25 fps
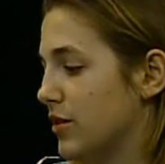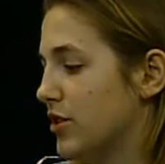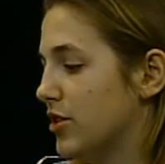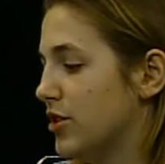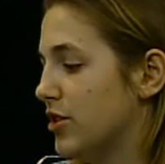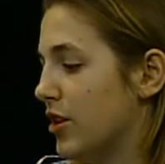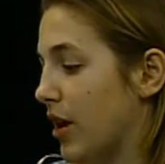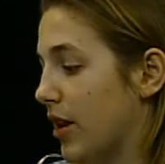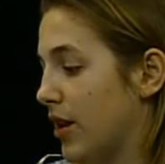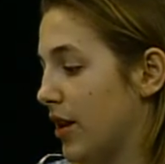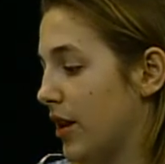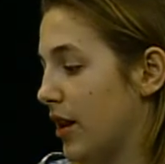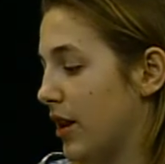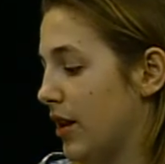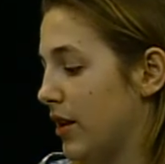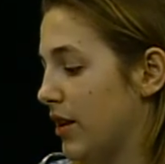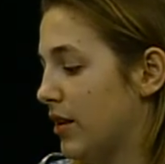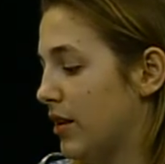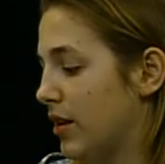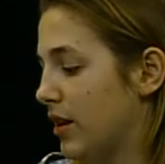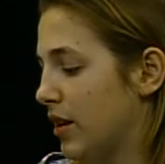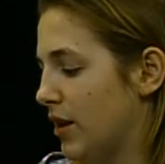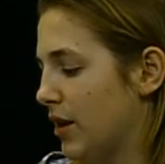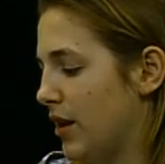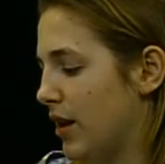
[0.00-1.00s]
started.
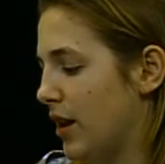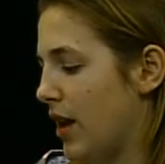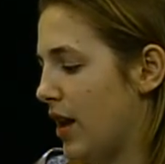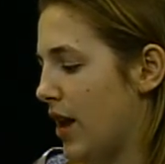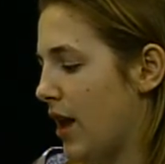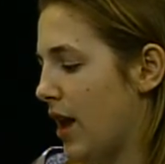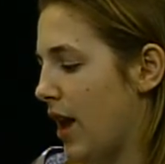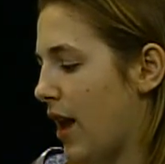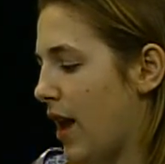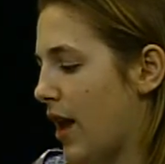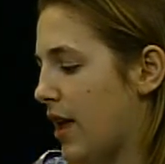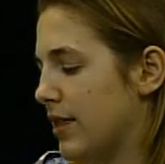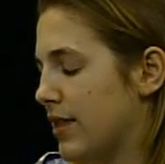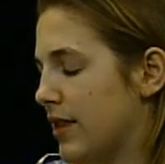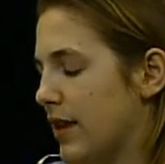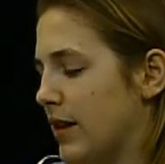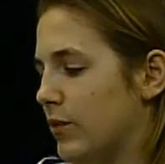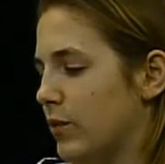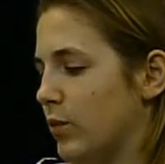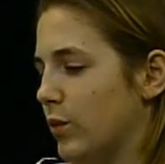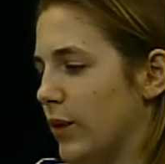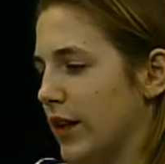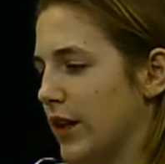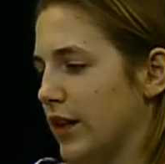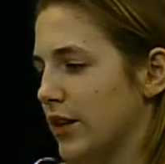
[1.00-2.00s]
And
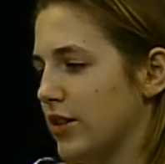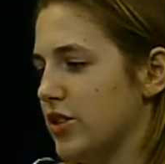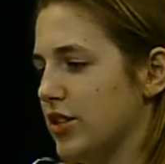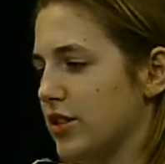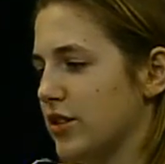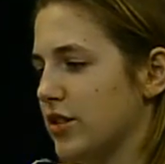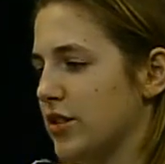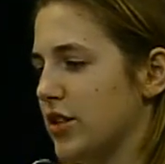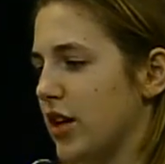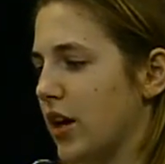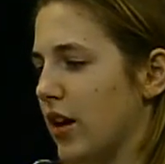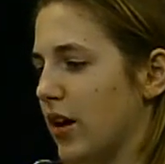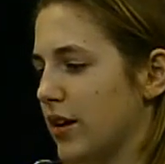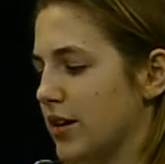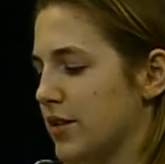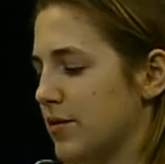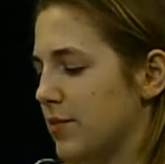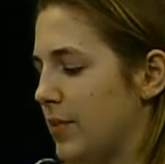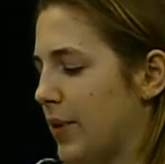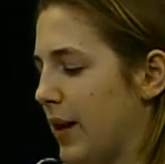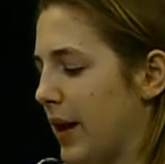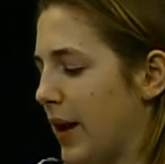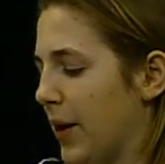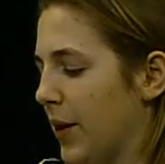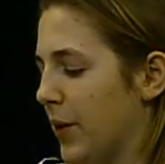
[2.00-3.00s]
then Will just talked
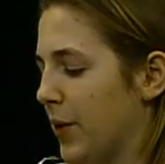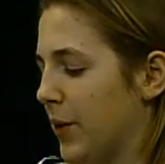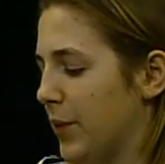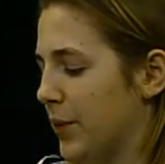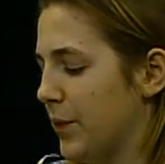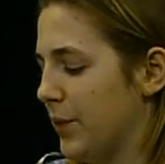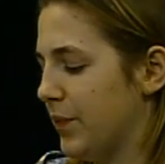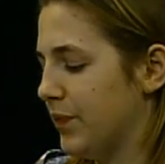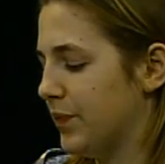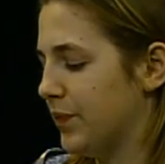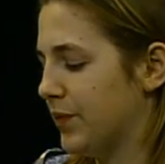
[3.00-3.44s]
about